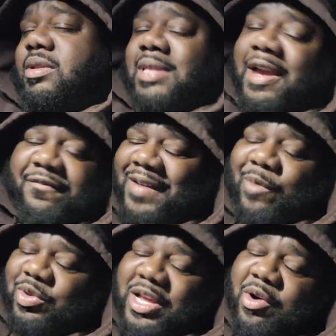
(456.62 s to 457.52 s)
that fight
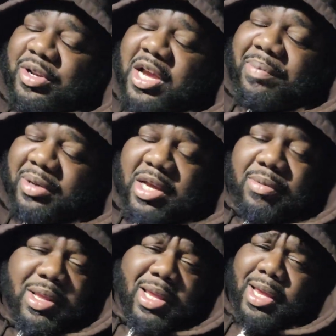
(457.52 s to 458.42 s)
was not on the up and up.
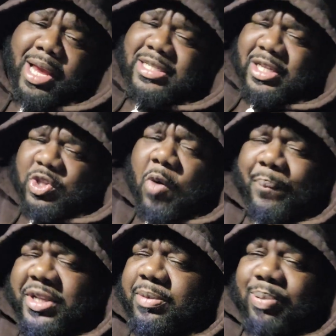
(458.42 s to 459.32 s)
I said, don't
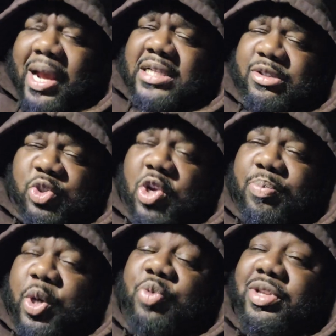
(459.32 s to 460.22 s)
be surprised if Shawn
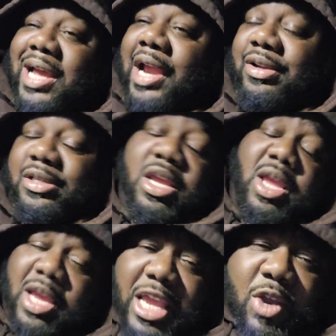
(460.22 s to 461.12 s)
Porter retires.
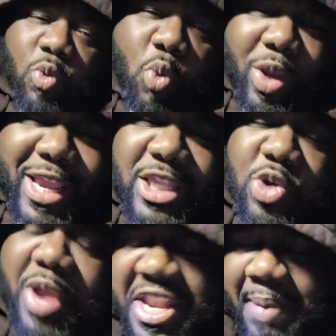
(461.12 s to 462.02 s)
And what he
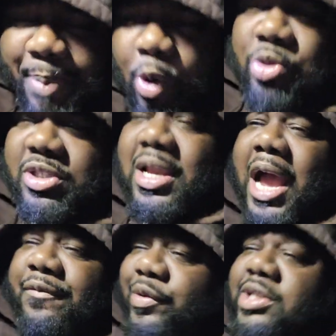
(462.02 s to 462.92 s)
do in the
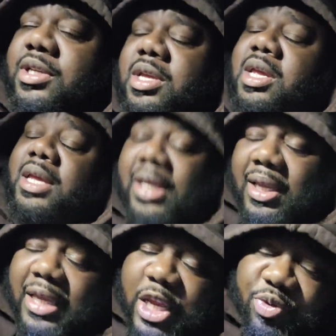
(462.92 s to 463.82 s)
post-conference,
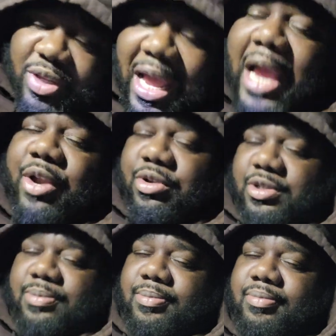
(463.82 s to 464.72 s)
he
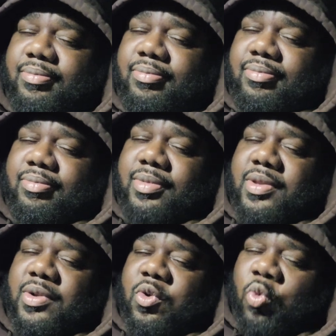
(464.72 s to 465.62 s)
retires.
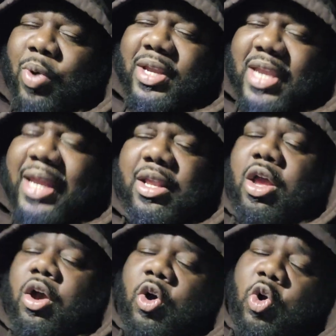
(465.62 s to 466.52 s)
What Kenny,
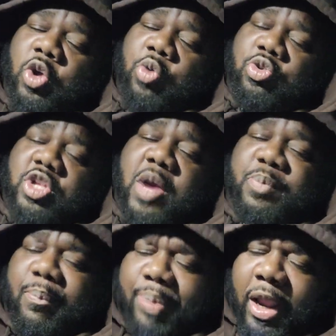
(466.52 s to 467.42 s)
he was not
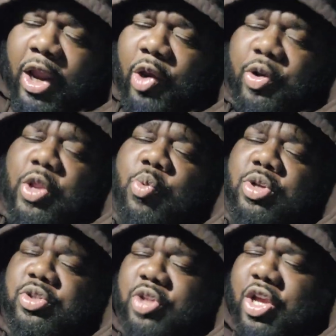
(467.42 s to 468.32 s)
prepared and he
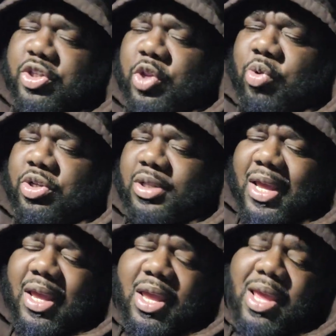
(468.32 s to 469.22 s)
wasn't this and he wasn't
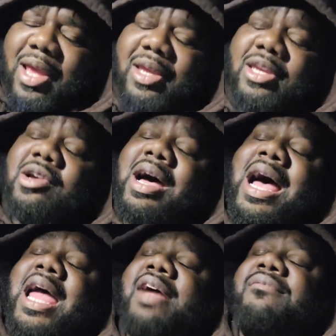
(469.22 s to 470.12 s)
that. Yo,
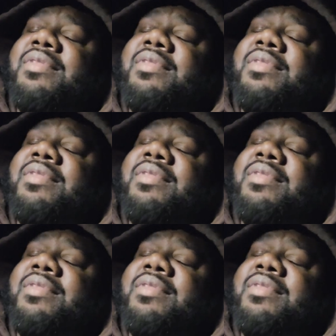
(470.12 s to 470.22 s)
I have